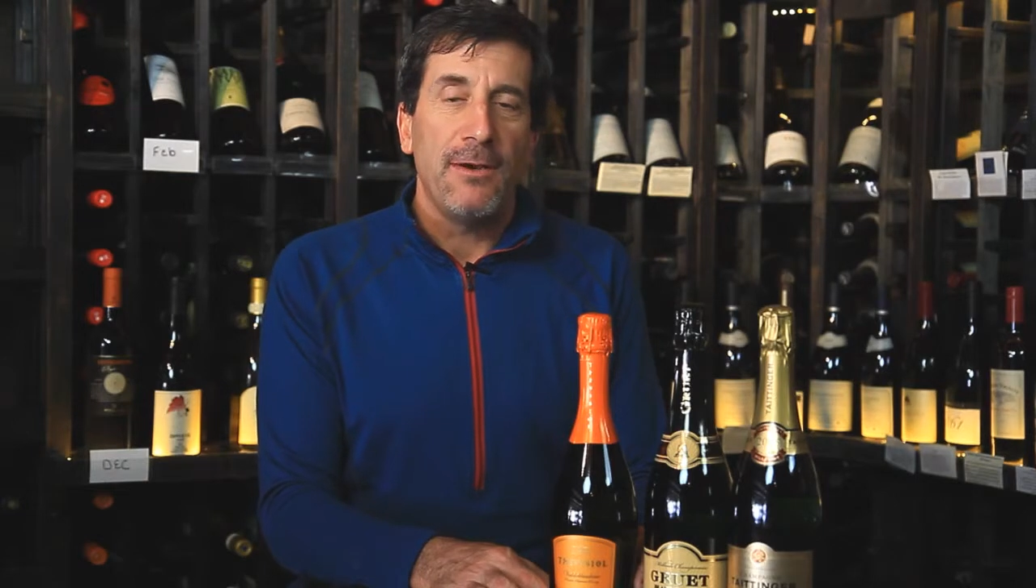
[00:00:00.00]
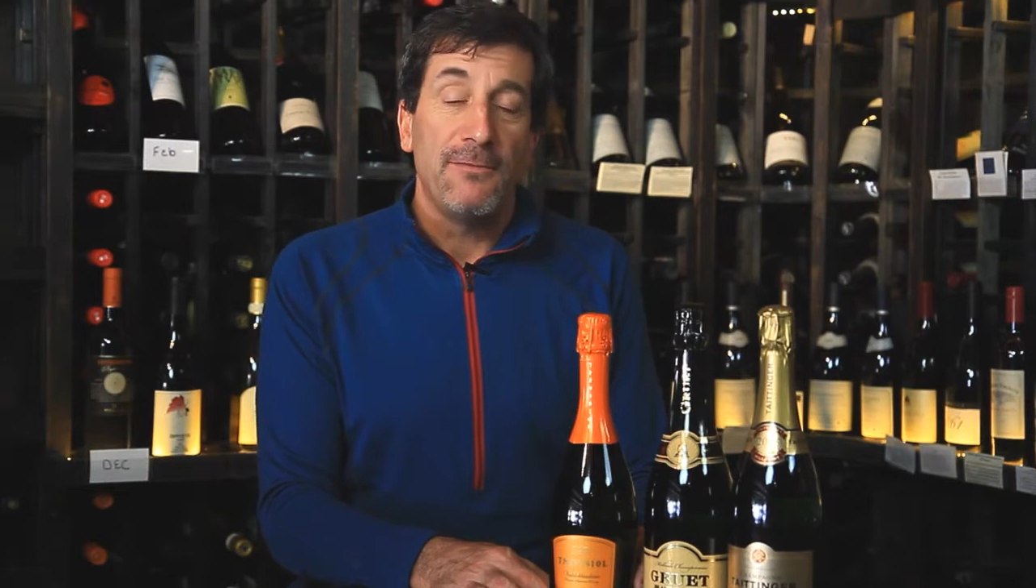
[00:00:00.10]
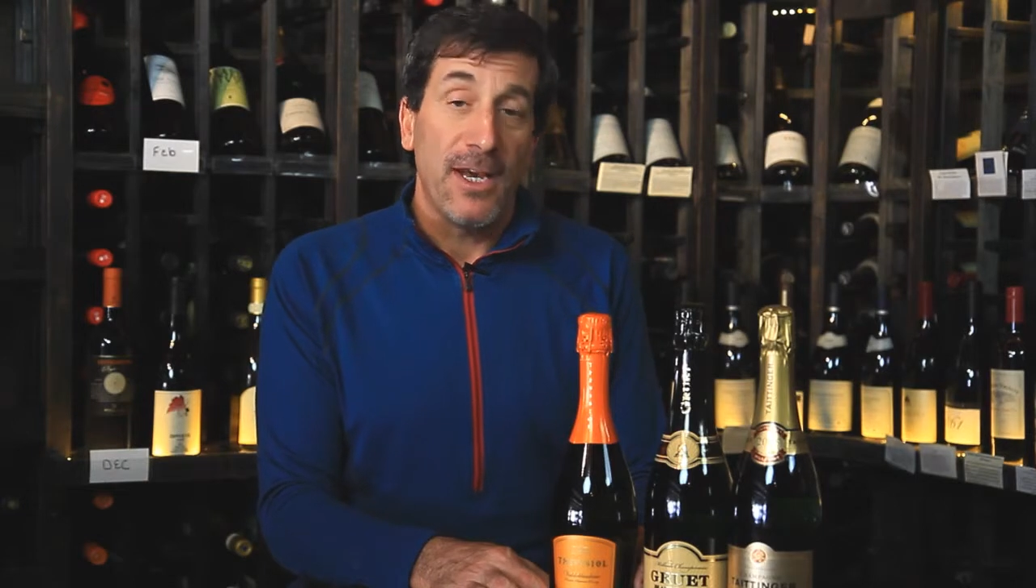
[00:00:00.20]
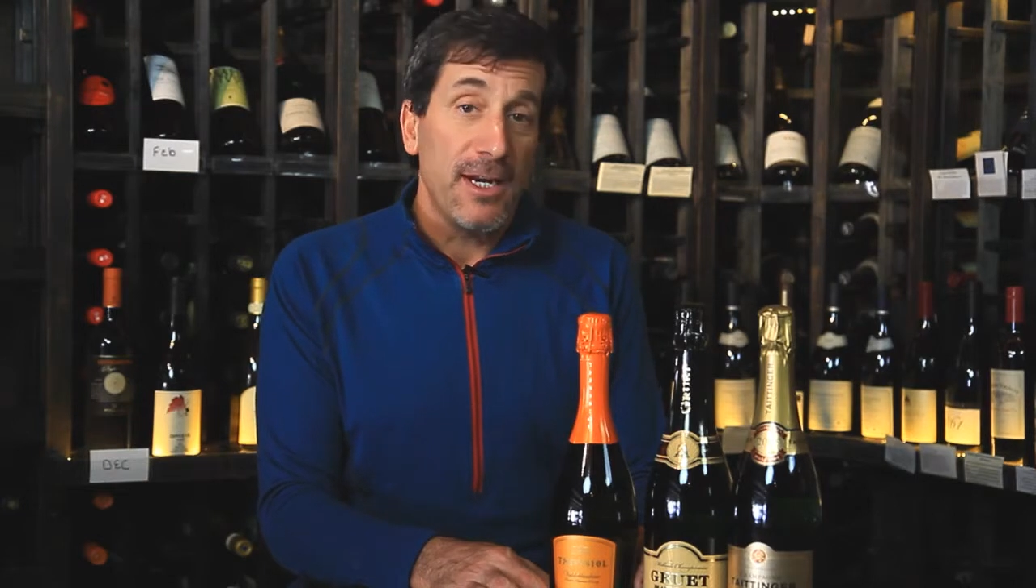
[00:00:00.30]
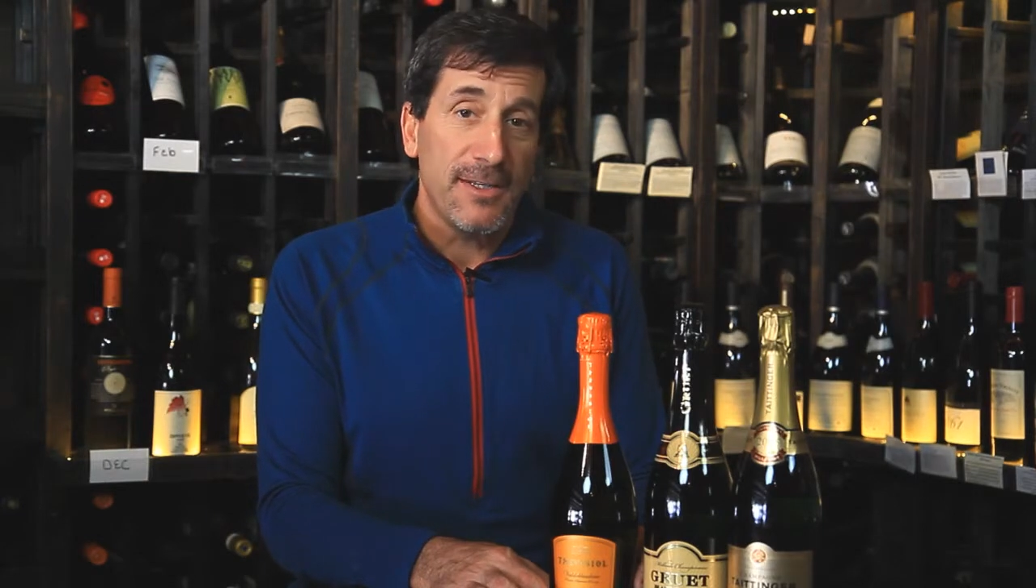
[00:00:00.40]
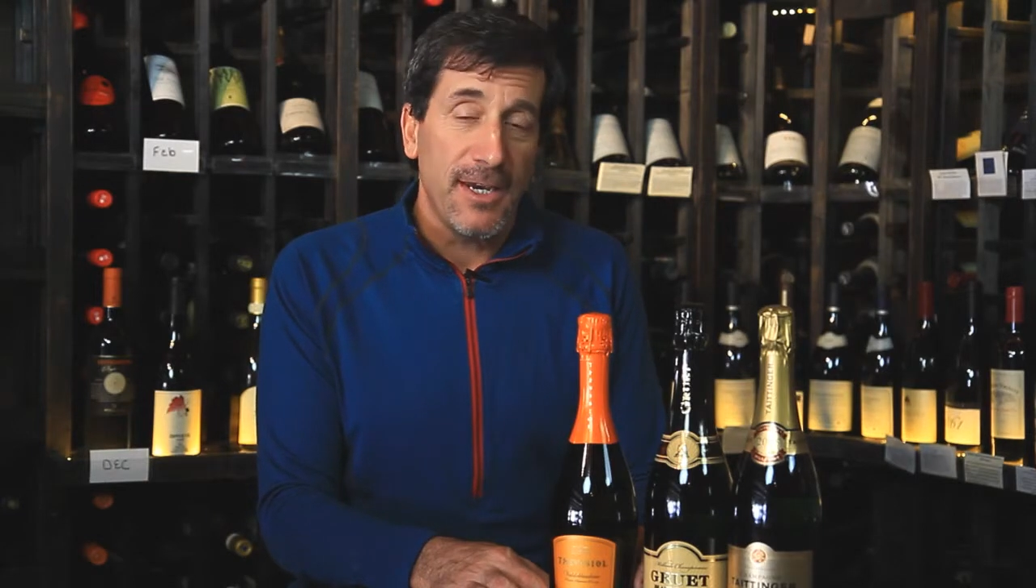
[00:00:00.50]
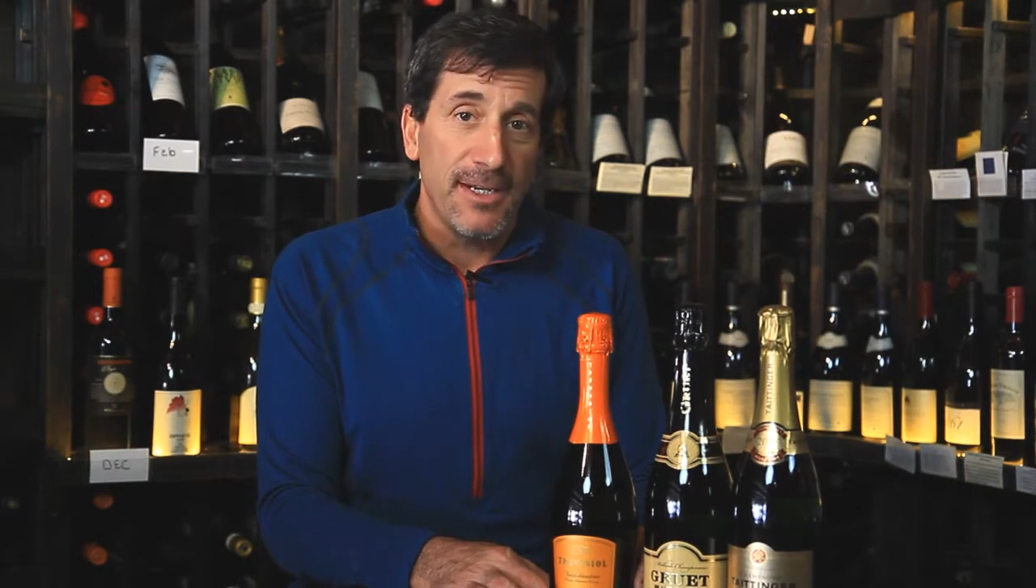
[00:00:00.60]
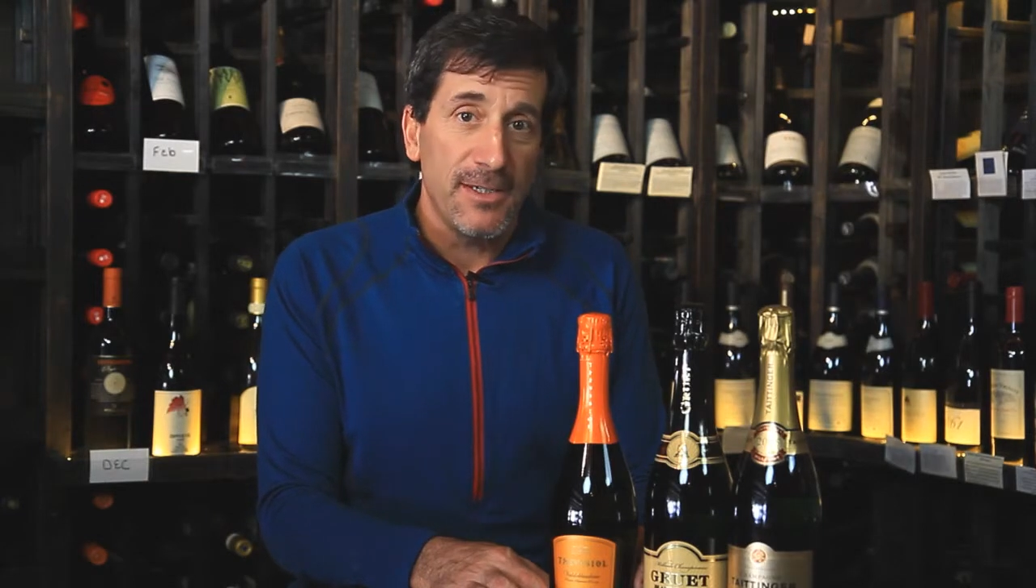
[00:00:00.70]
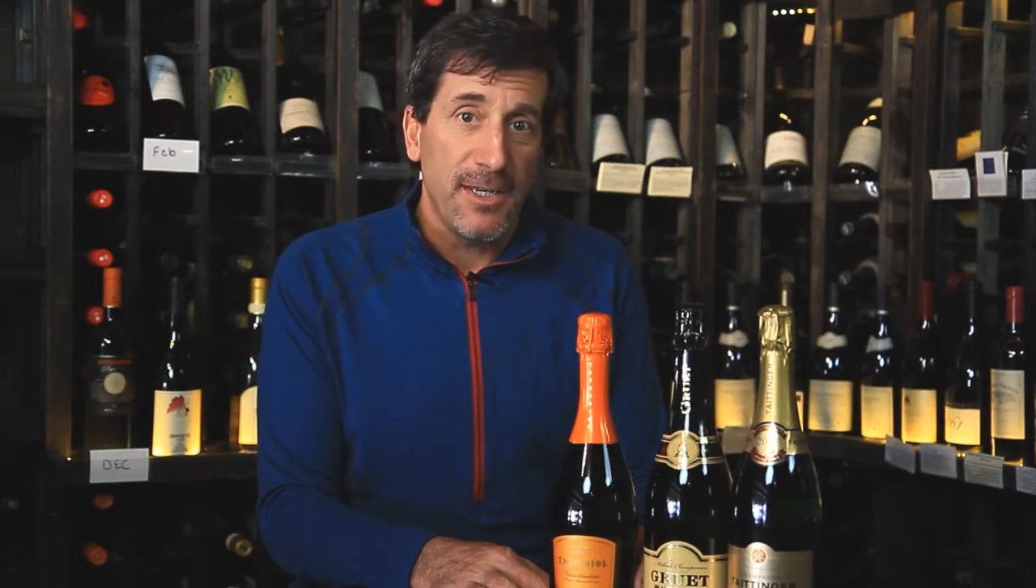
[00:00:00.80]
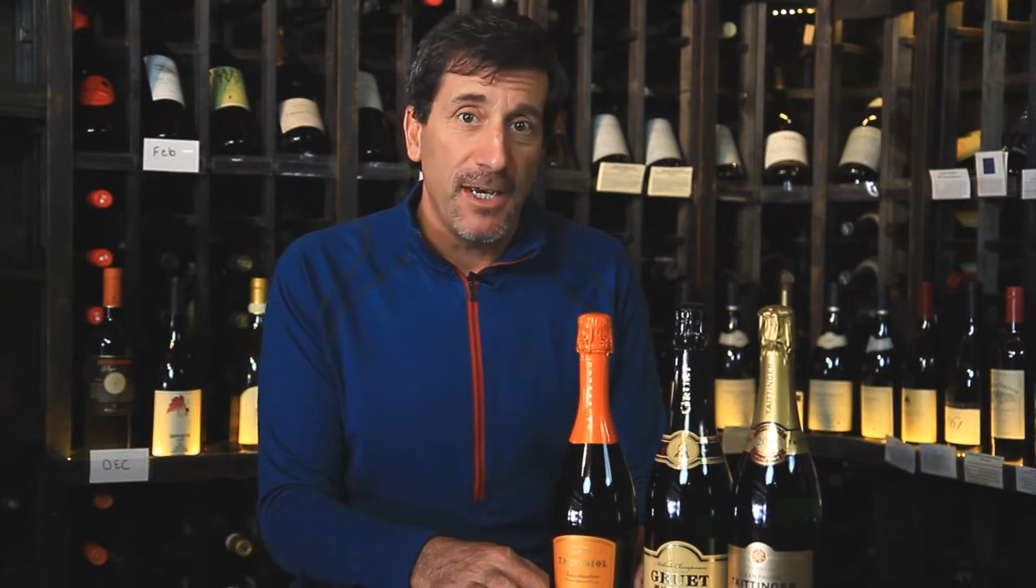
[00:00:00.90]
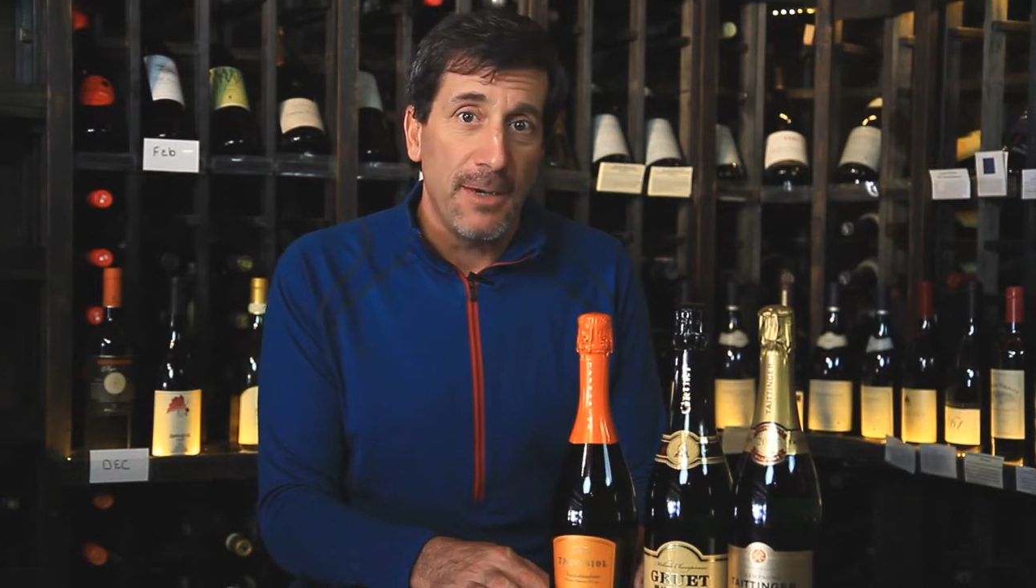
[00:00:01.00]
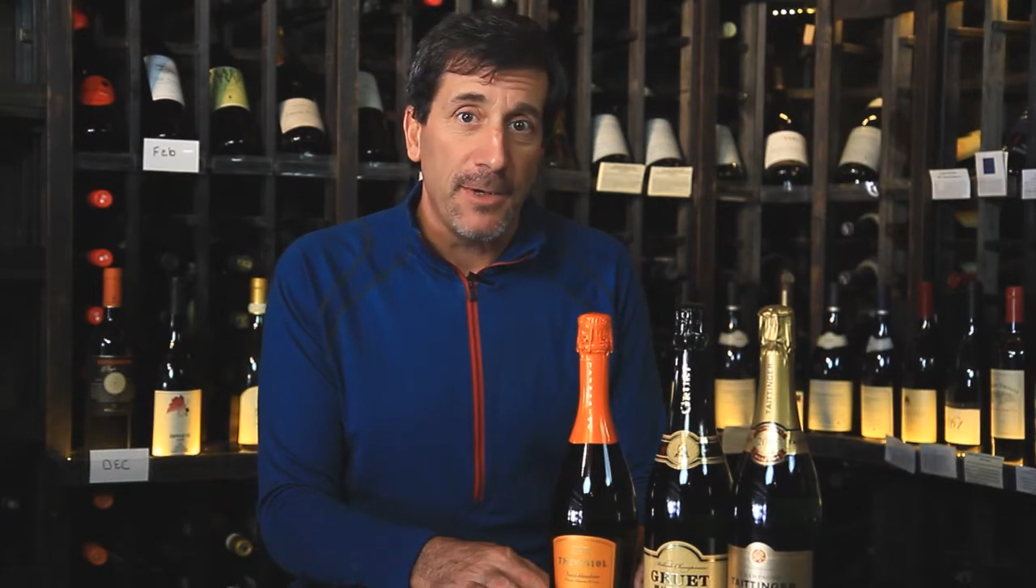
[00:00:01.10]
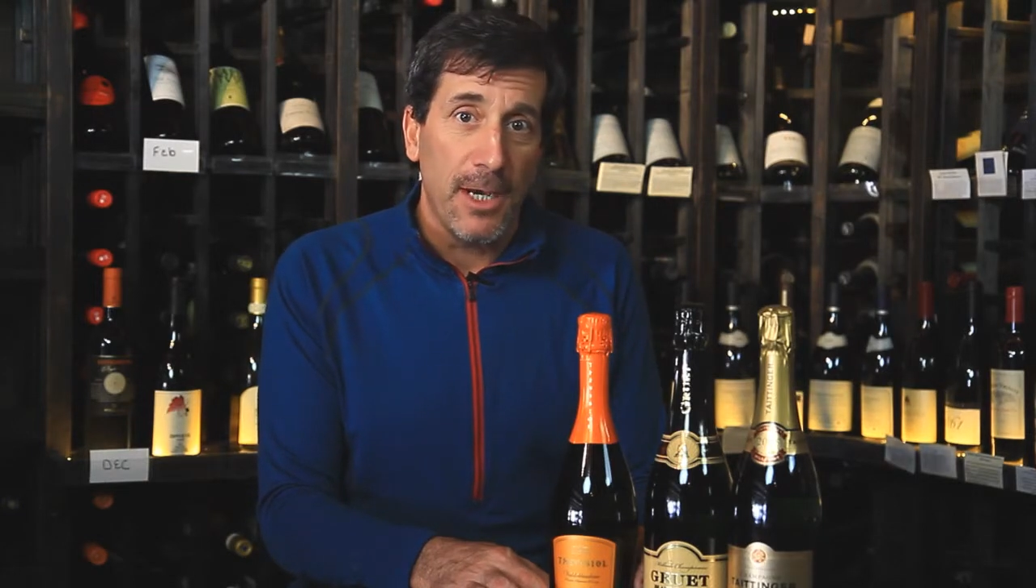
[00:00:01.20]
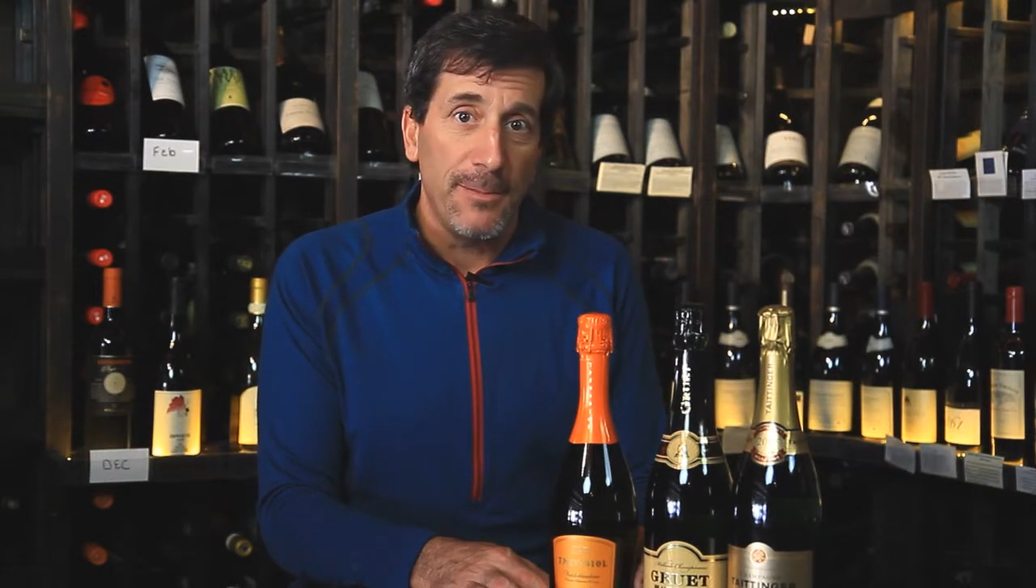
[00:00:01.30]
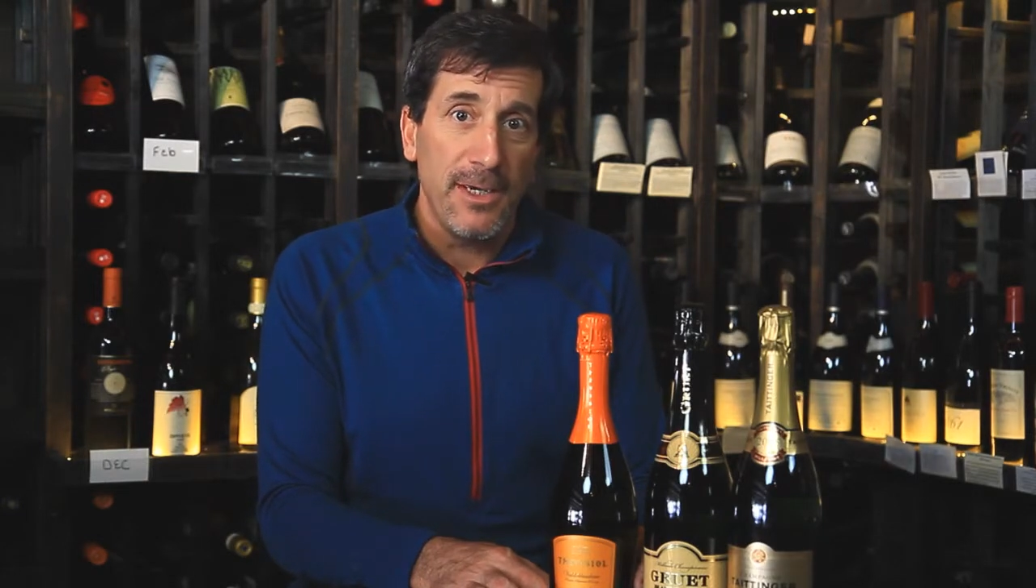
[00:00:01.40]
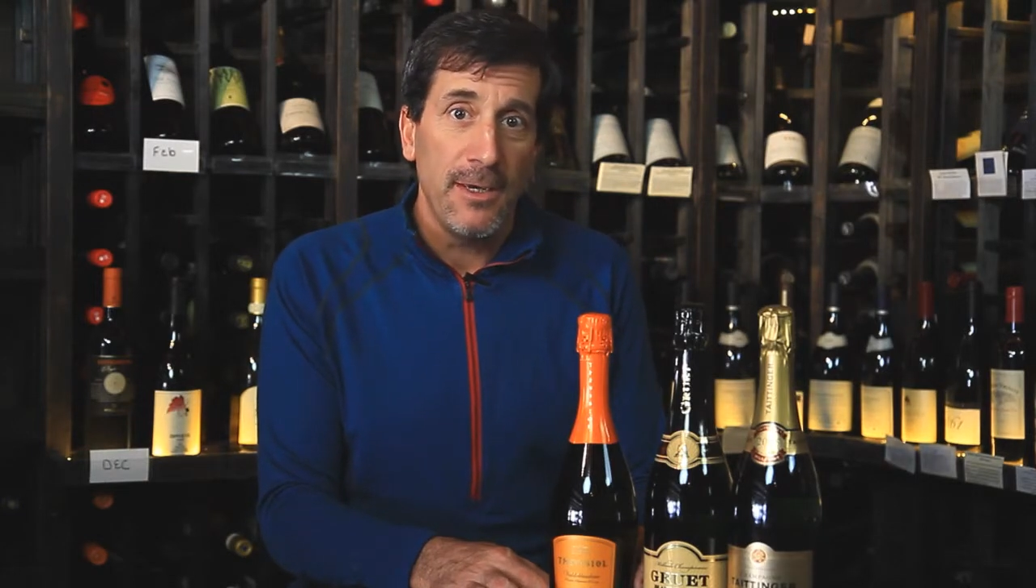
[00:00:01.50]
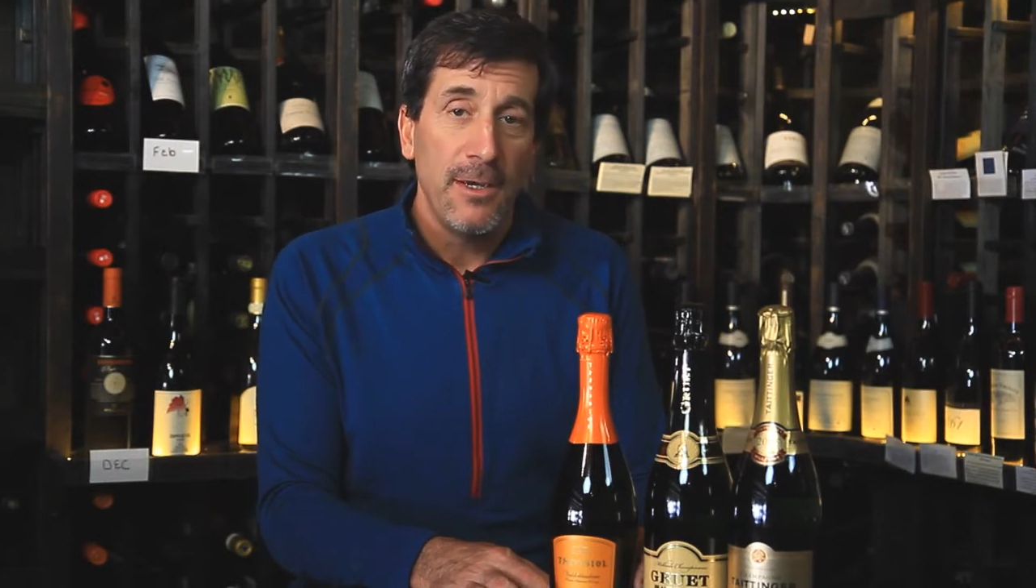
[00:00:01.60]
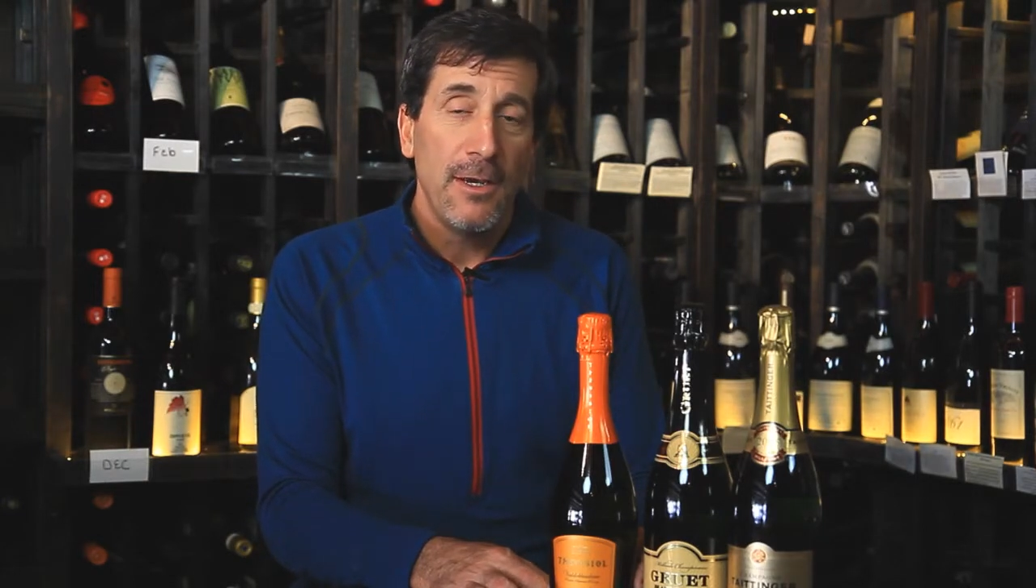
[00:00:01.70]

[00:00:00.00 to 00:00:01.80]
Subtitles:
Valentine's Day upcoming.